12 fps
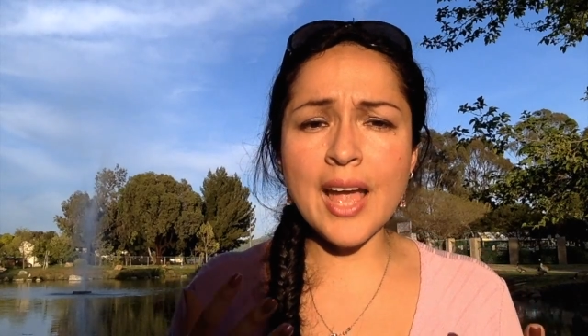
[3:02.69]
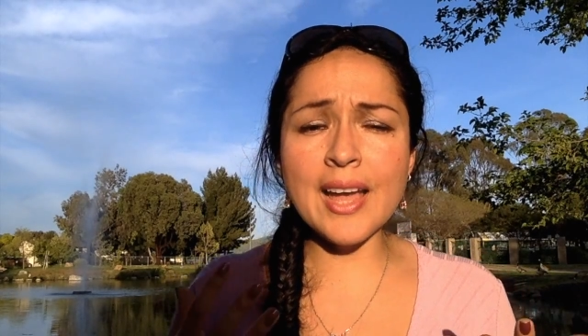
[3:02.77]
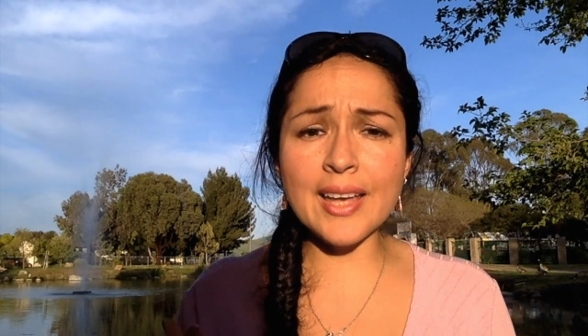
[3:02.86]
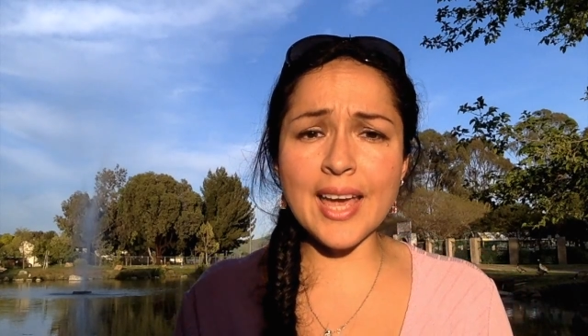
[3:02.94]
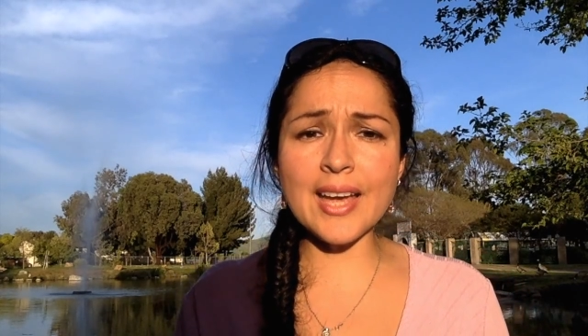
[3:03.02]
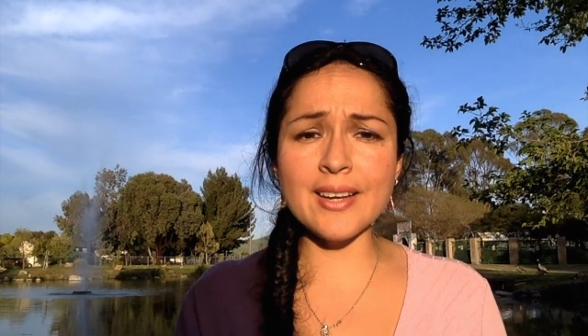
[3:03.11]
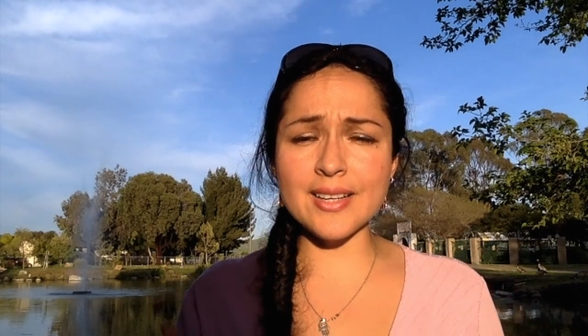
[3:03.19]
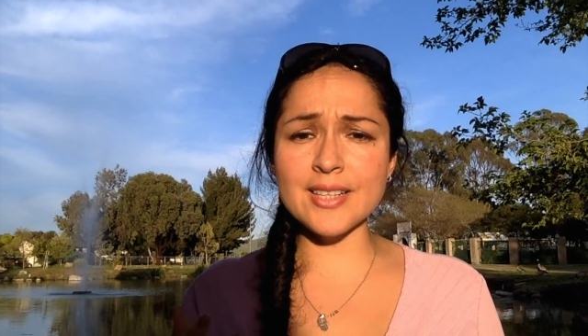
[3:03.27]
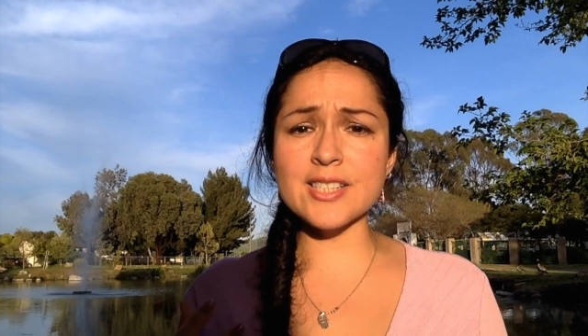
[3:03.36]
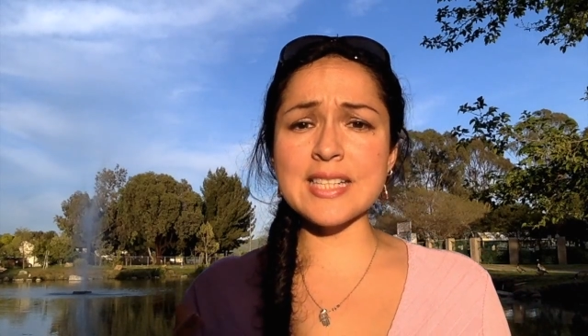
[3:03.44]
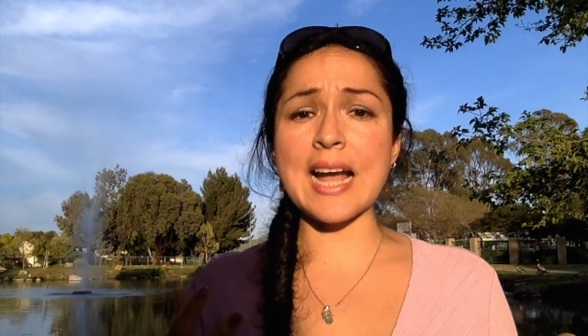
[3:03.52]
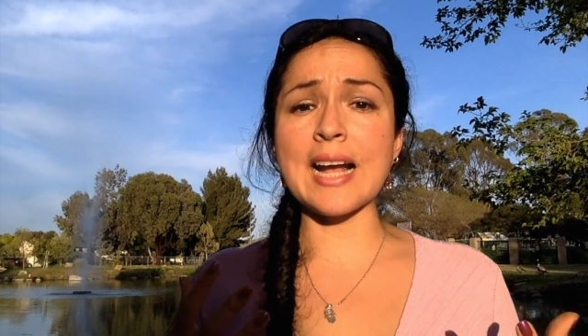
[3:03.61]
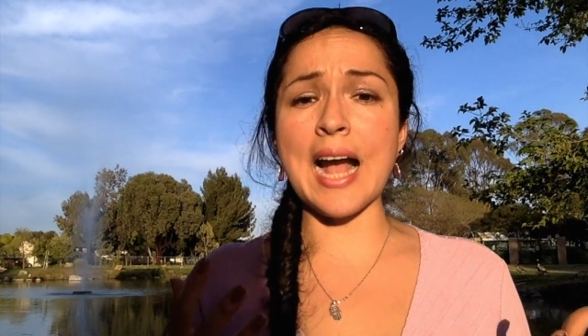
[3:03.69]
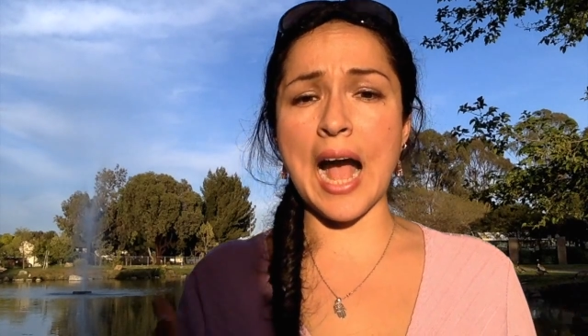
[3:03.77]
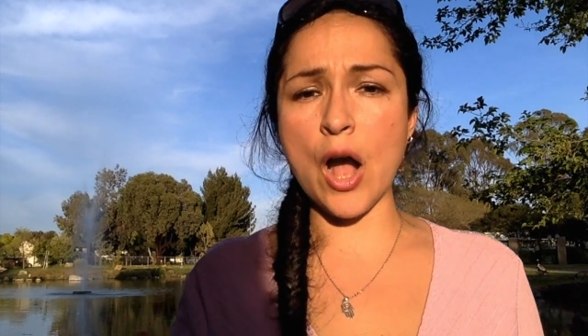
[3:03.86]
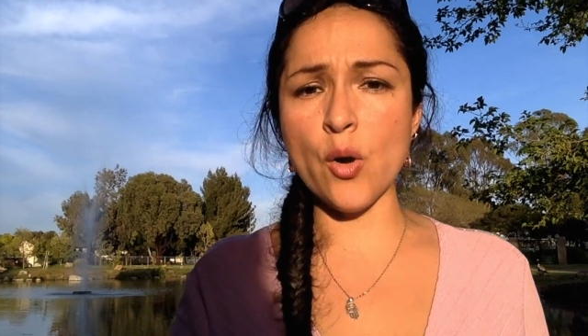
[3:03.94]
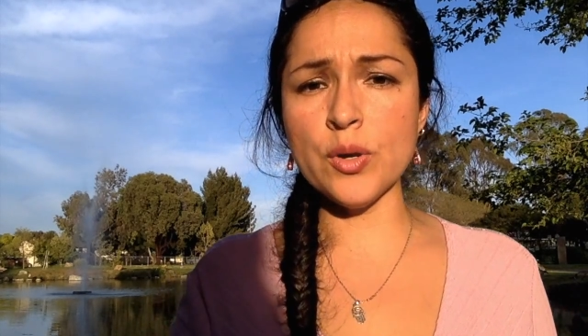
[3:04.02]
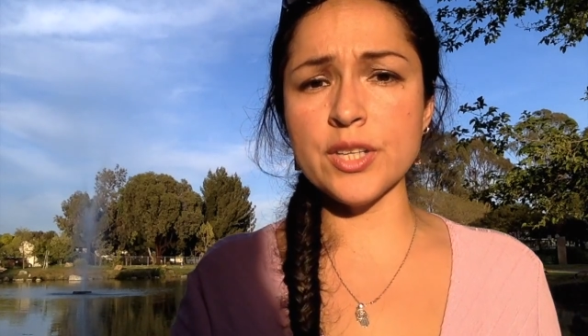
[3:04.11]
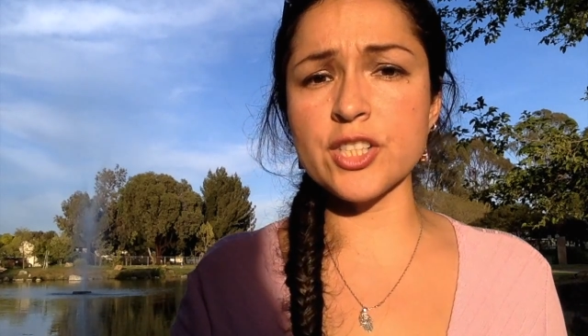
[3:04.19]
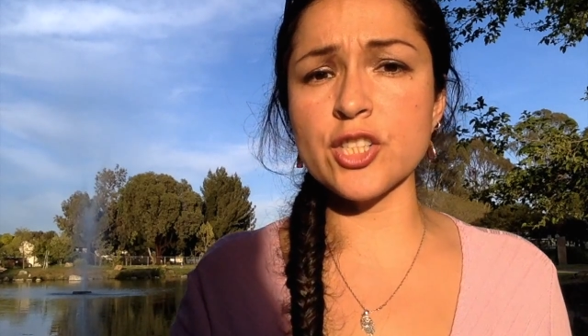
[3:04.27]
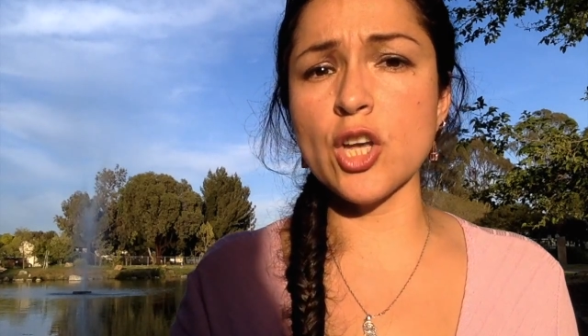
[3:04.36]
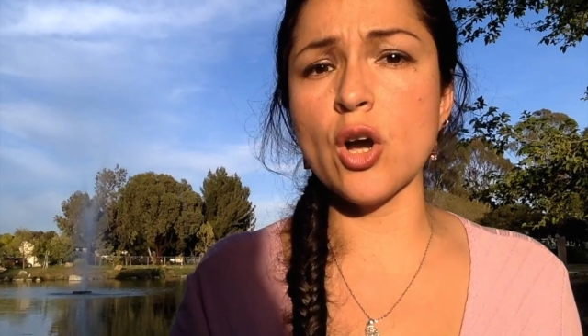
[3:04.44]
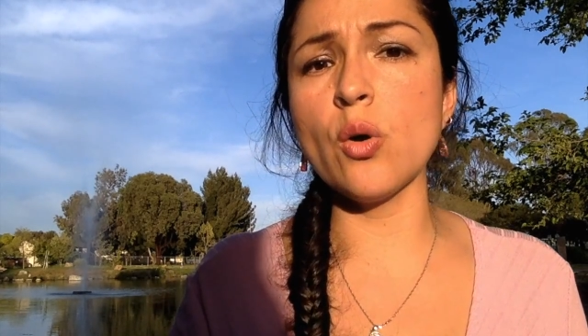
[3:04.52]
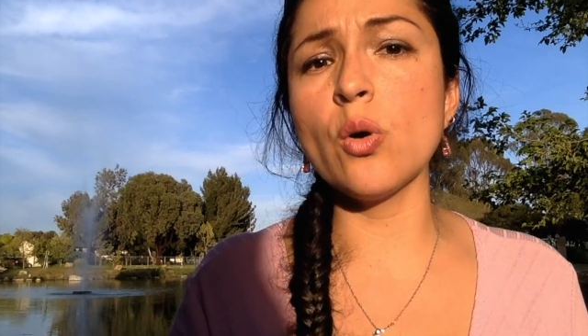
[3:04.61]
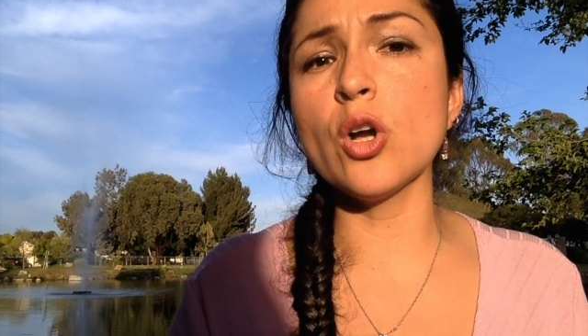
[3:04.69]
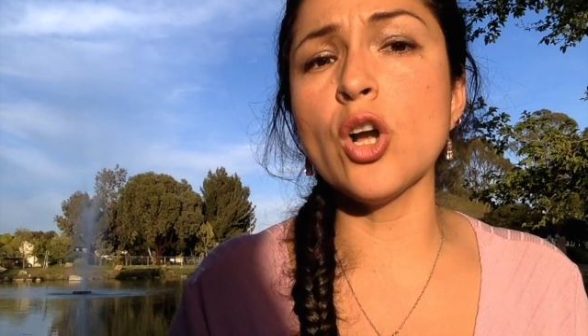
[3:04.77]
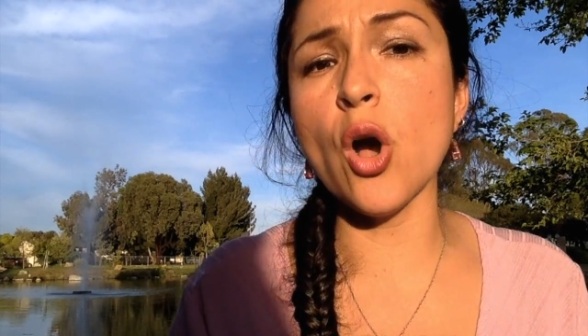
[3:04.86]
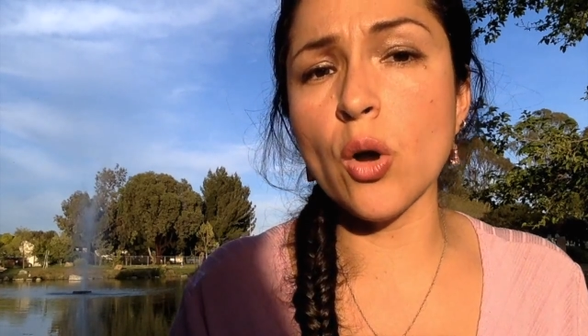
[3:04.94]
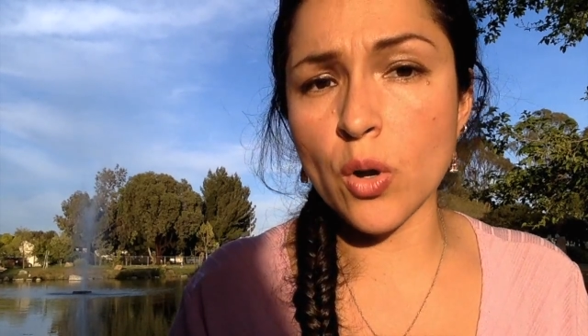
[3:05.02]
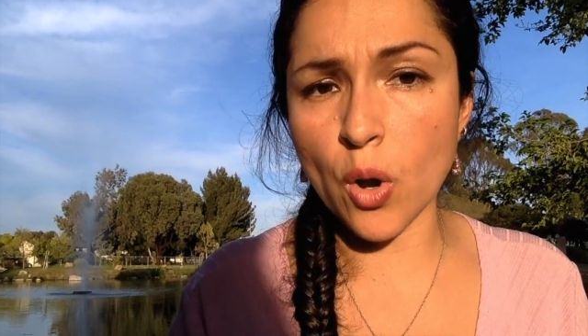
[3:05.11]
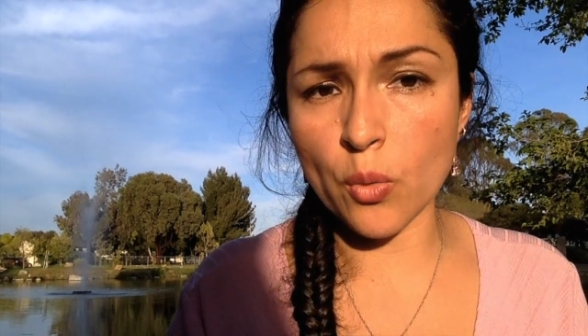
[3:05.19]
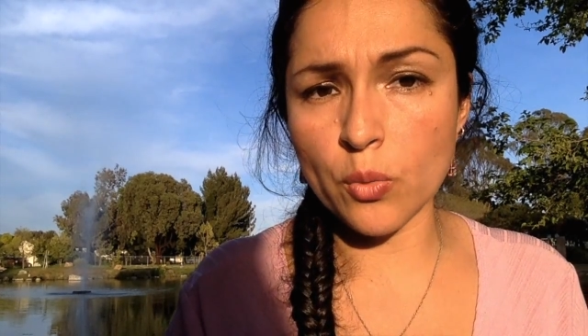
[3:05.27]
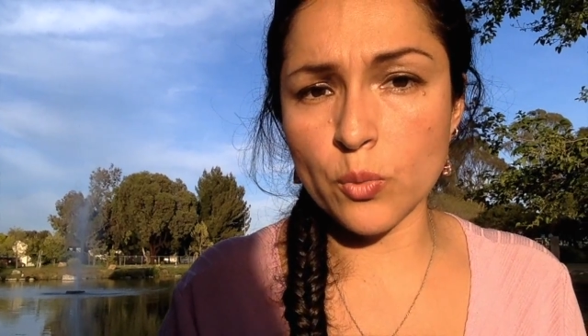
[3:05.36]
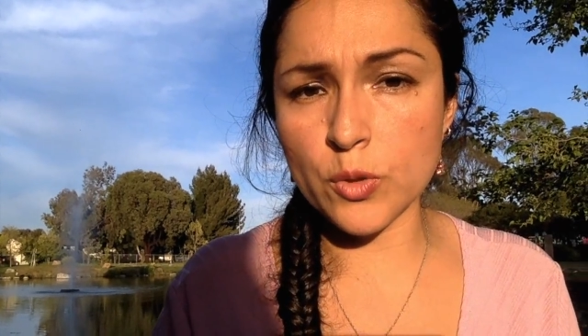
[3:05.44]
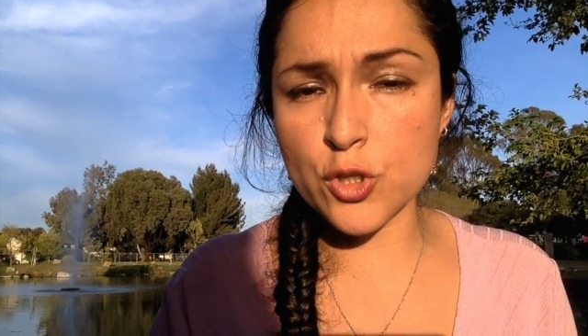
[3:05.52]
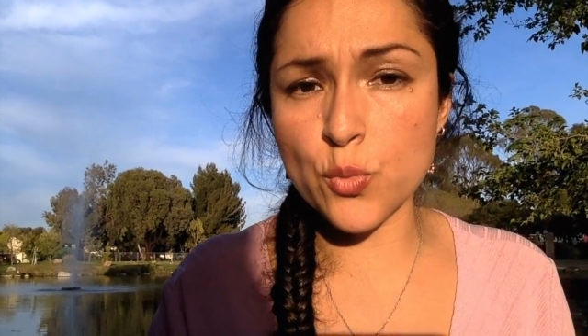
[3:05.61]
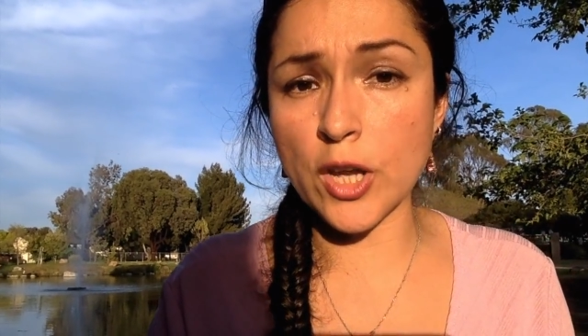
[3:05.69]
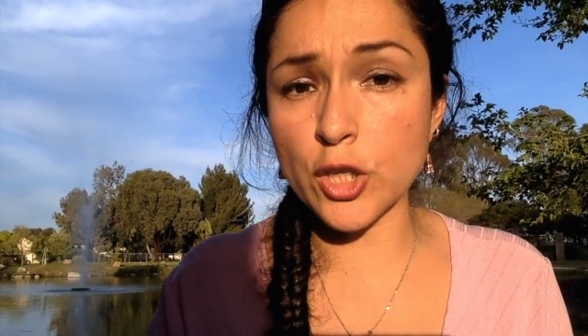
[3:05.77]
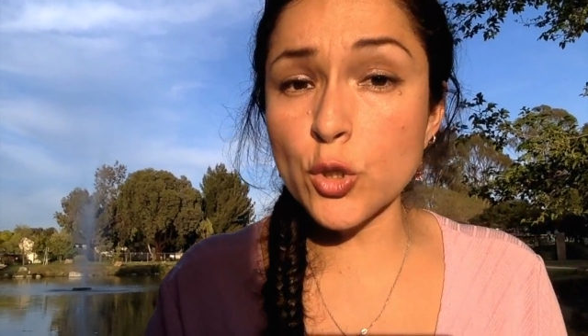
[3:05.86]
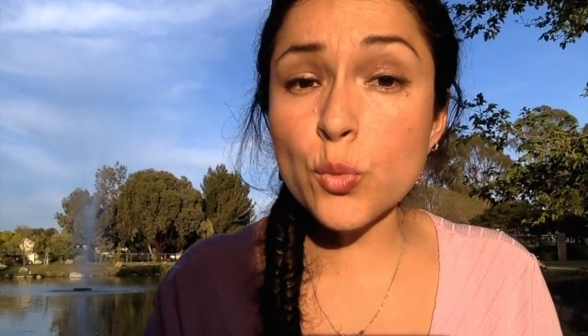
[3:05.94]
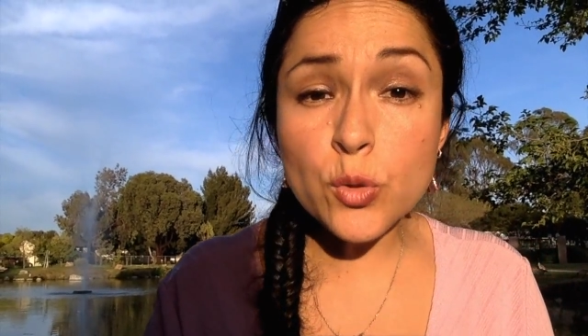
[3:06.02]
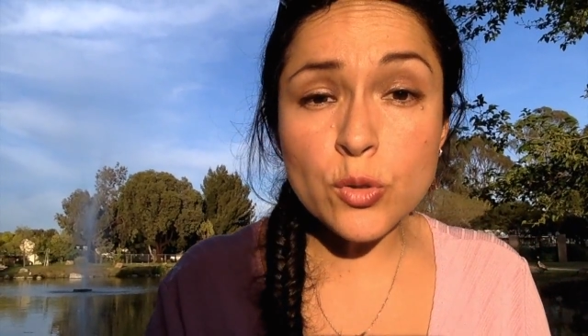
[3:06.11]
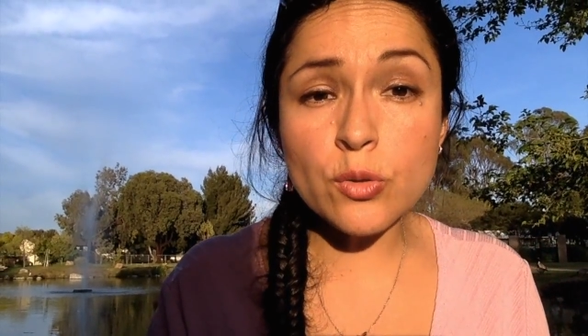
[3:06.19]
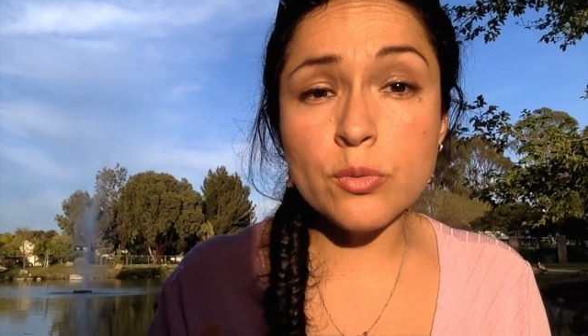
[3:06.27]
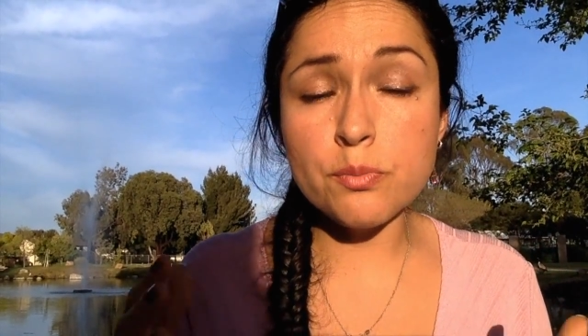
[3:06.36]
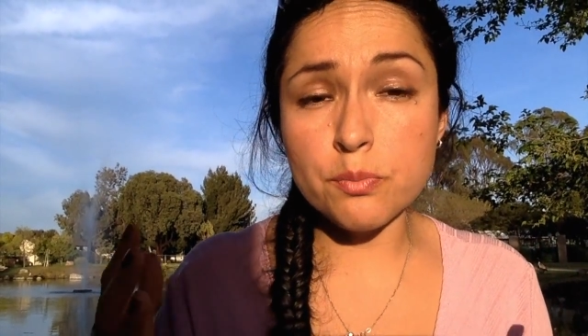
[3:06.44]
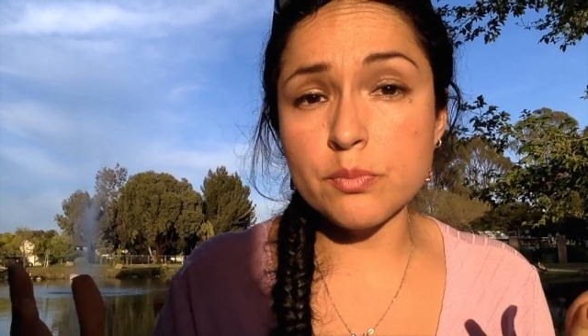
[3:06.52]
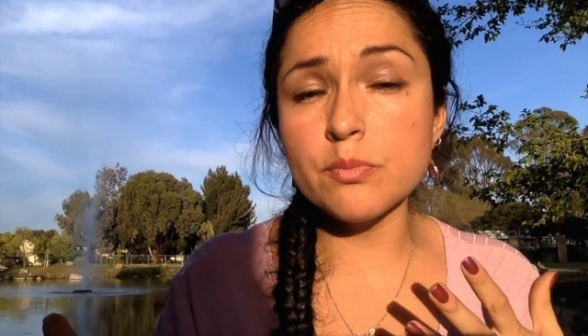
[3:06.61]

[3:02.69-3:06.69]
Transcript: Again, it's cacao, it's not cocoa, which what you will